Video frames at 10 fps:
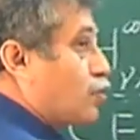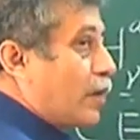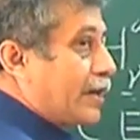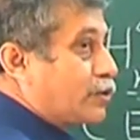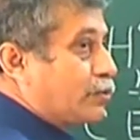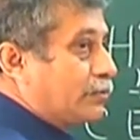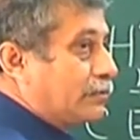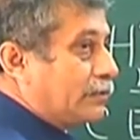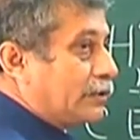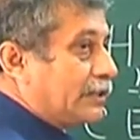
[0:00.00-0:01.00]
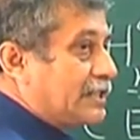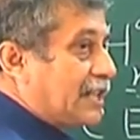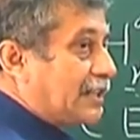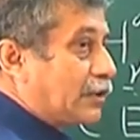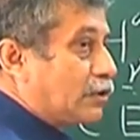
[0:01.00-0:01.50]
2 and 2. This is
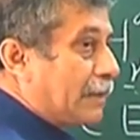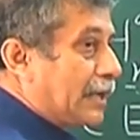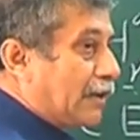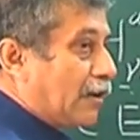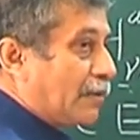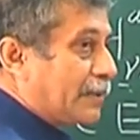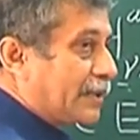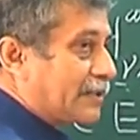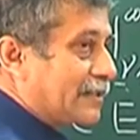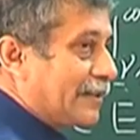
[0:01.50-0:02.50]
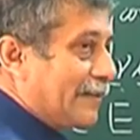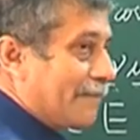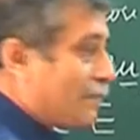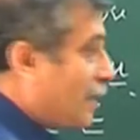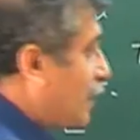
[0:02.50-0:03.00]
nothing to do with molecular orbitals.
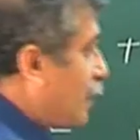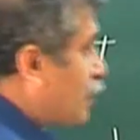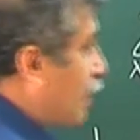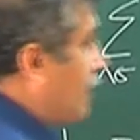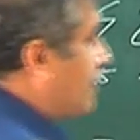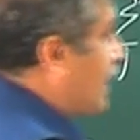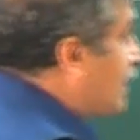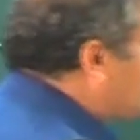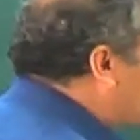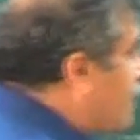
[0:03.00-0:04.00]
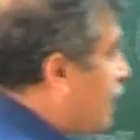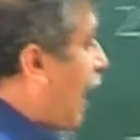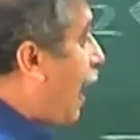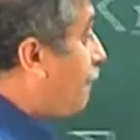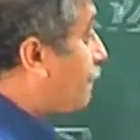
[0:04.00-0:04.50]
So, it tells me
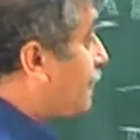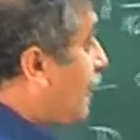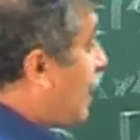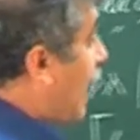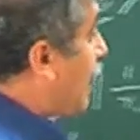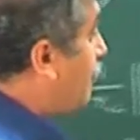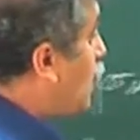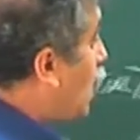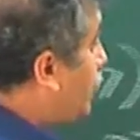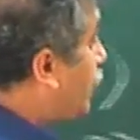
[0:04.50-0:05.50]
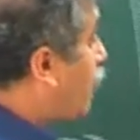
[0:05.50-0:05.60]
after I have know the